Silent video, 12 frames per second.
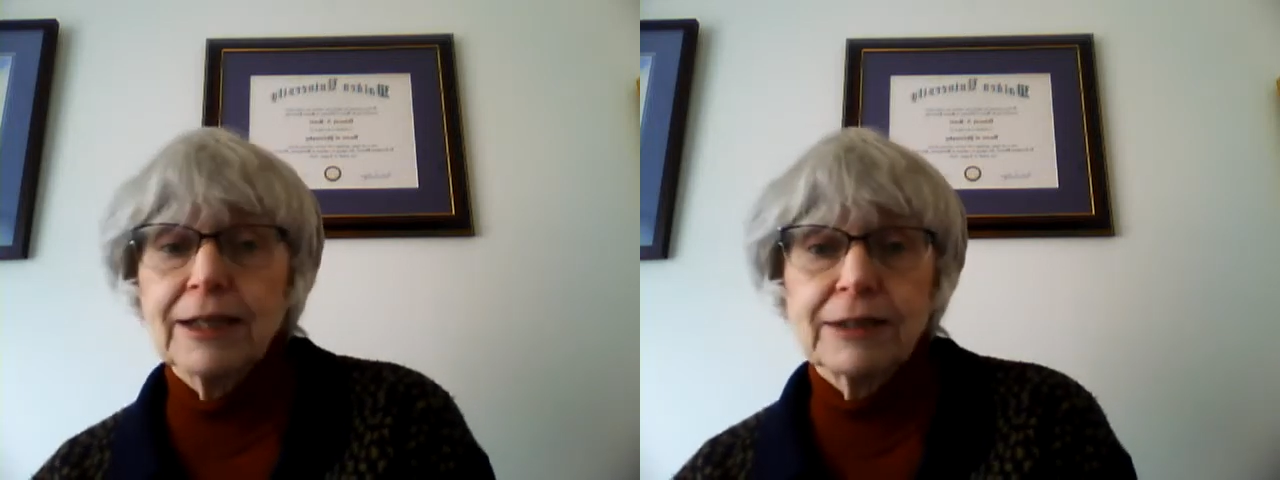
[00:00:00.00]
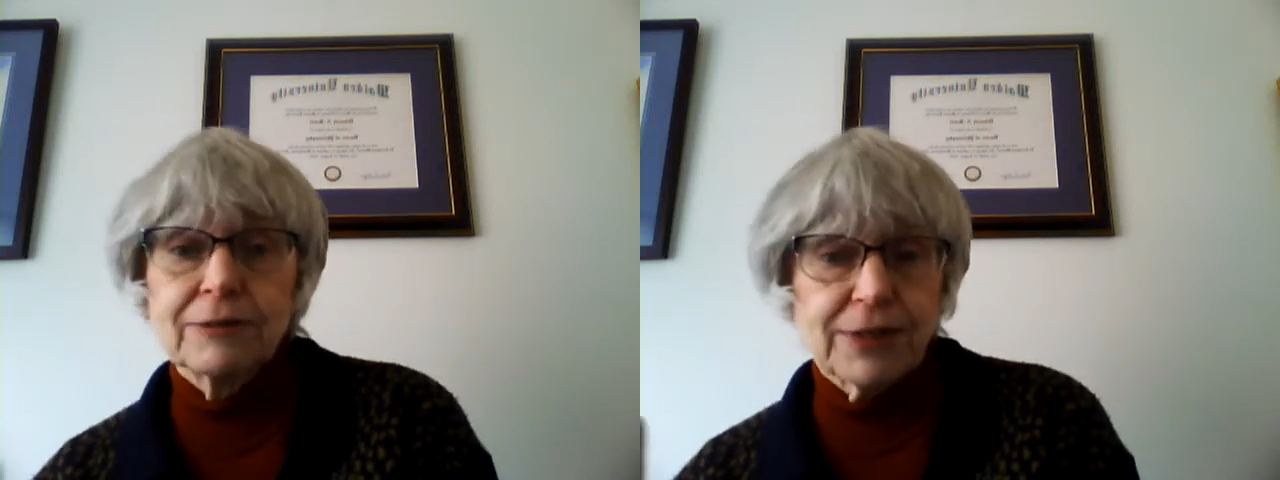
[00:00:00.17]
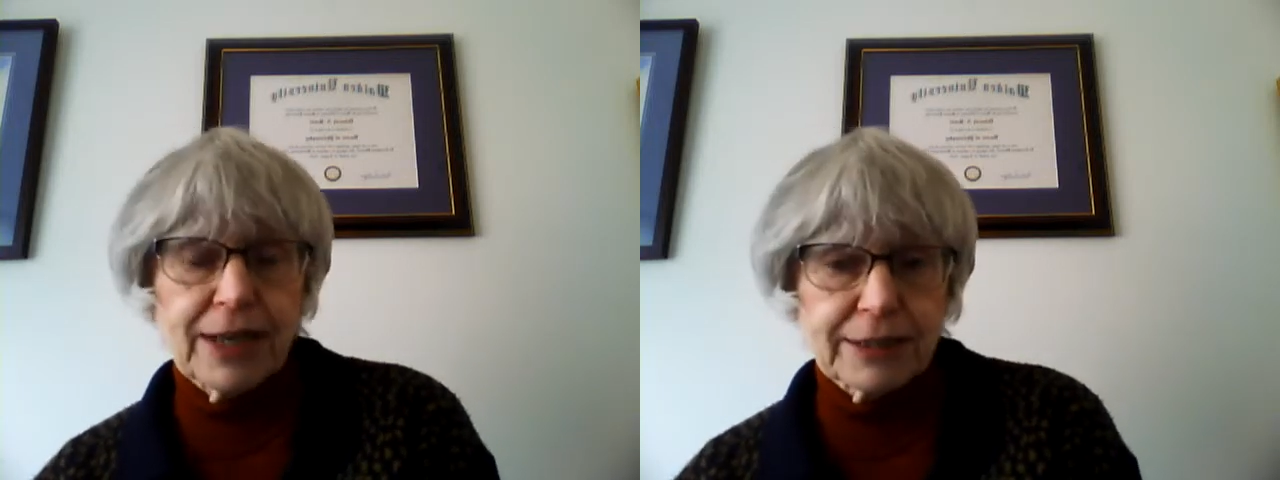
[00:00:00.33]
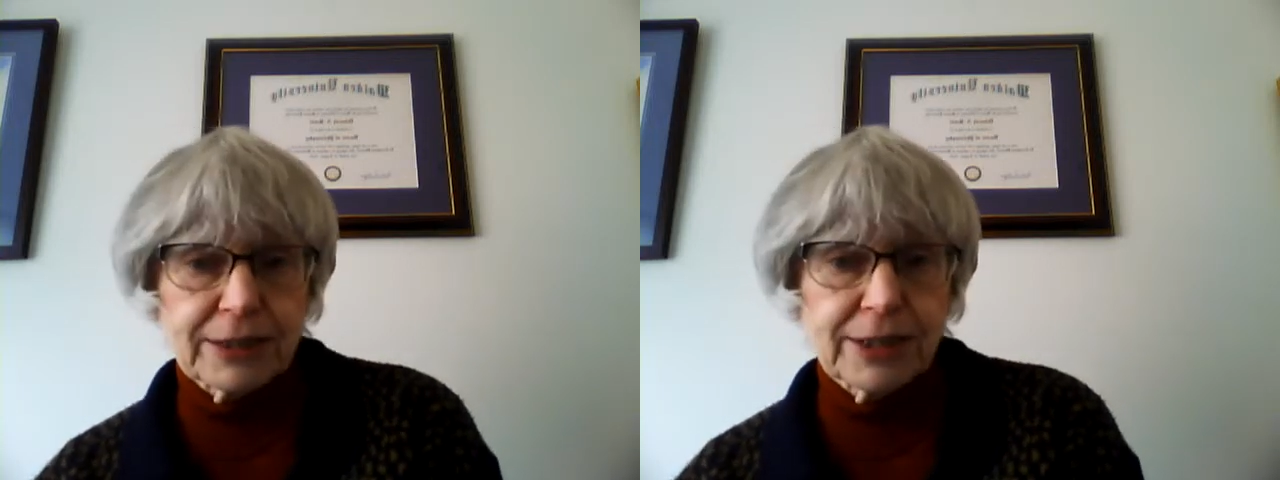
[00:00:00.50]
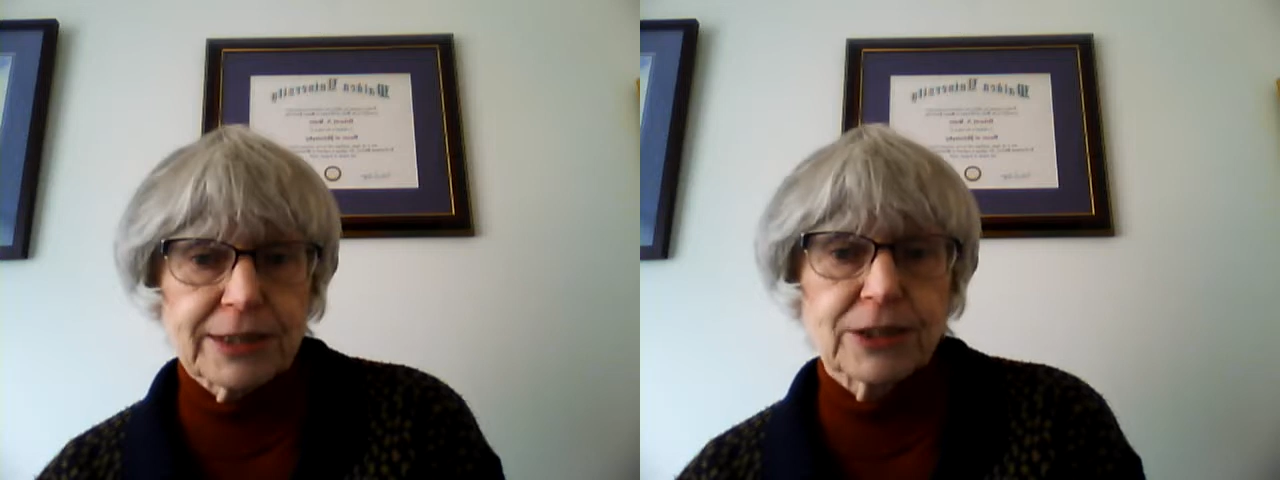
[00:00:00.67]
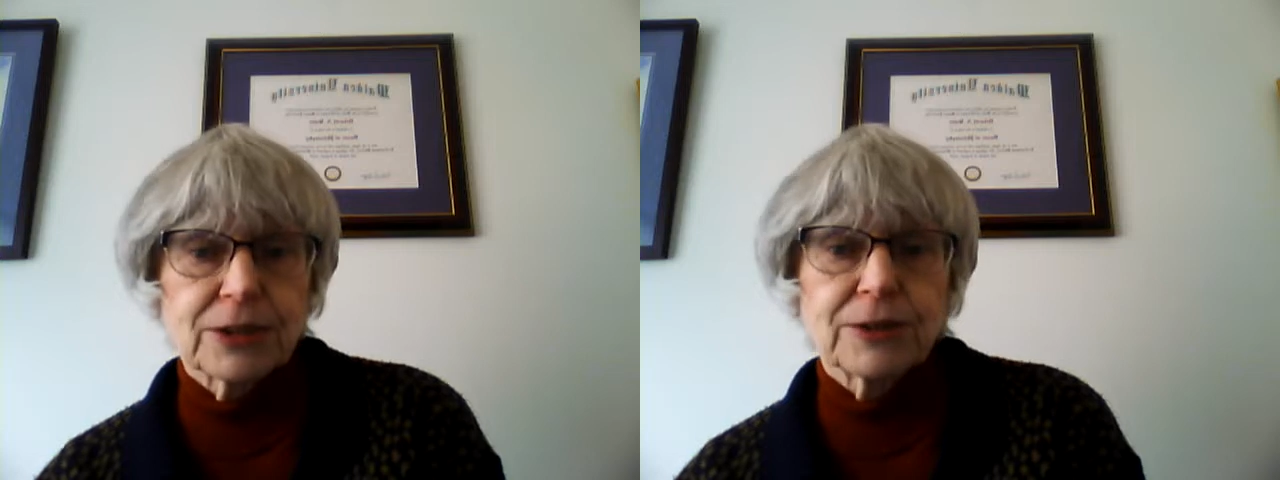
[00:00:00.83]
In fact,
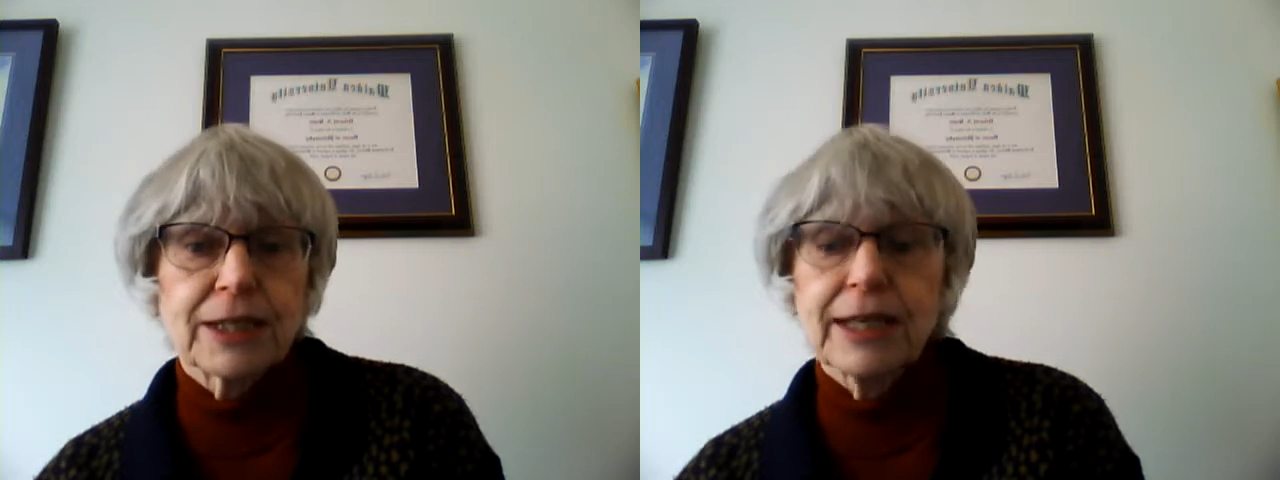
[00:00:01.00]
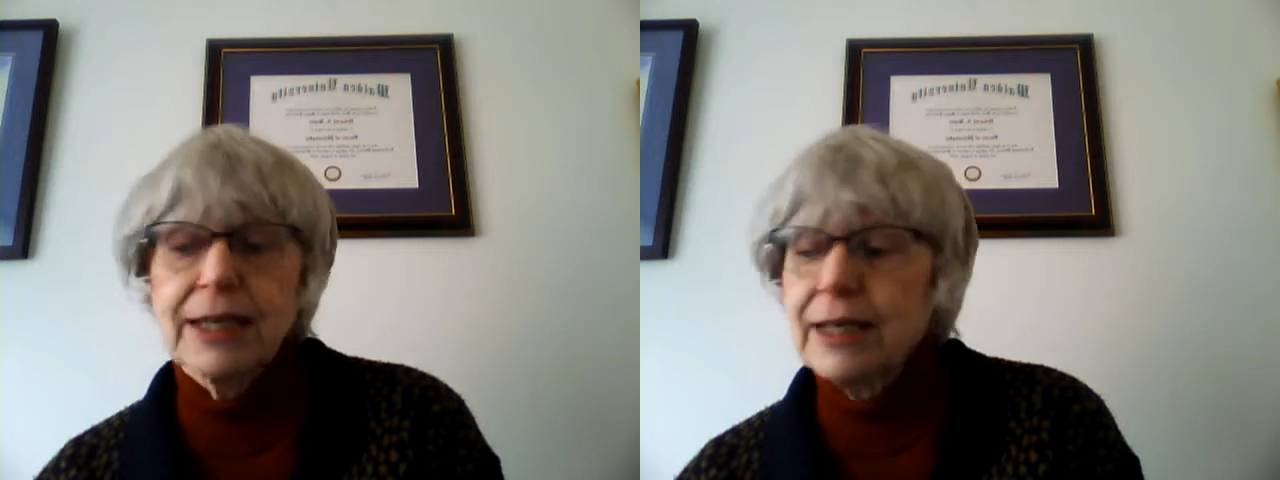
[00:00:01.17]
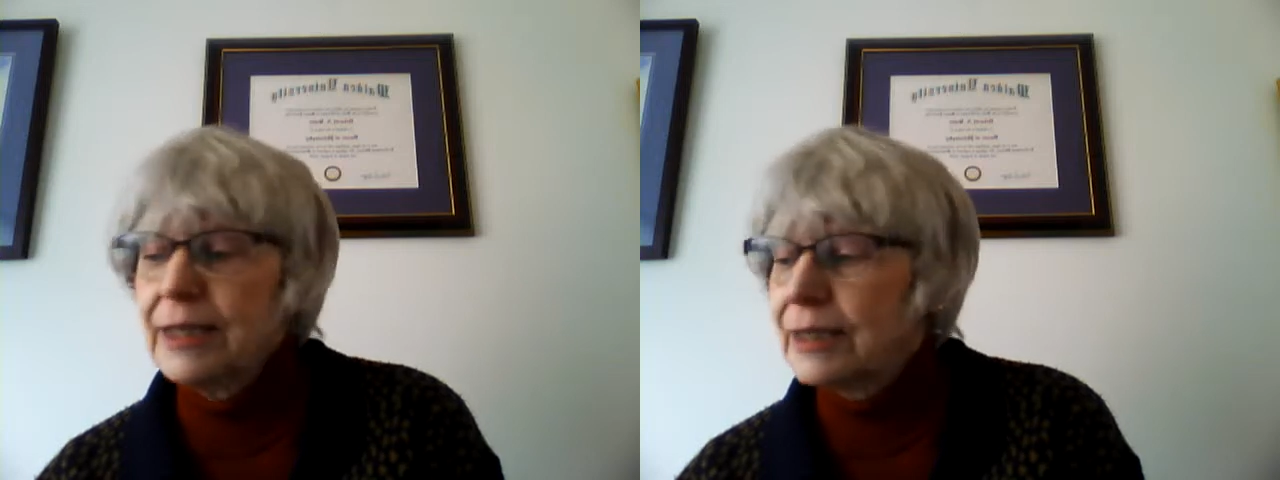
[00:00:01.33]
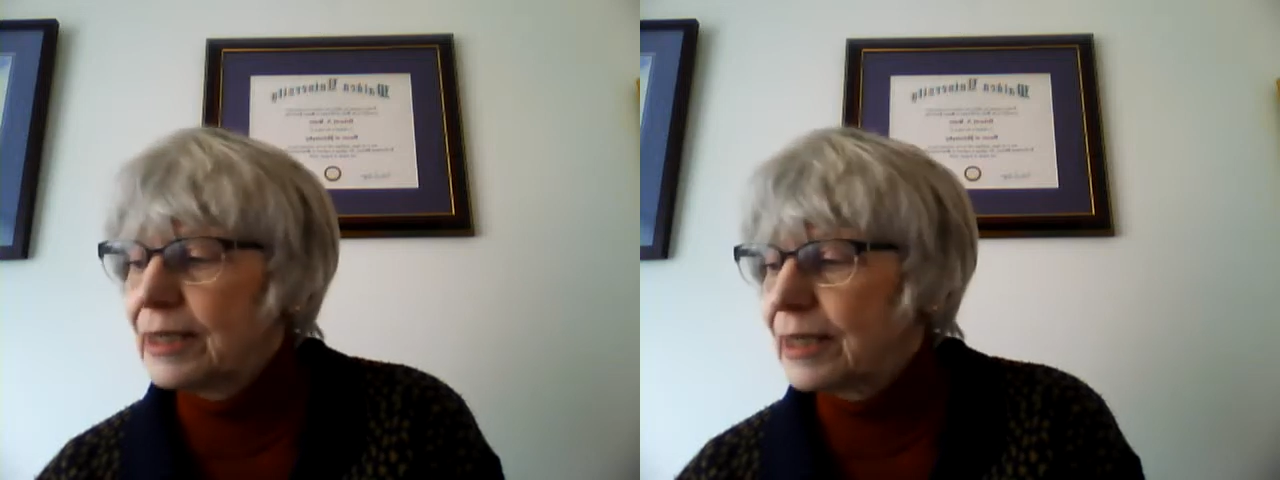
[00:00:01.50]
yes, there can,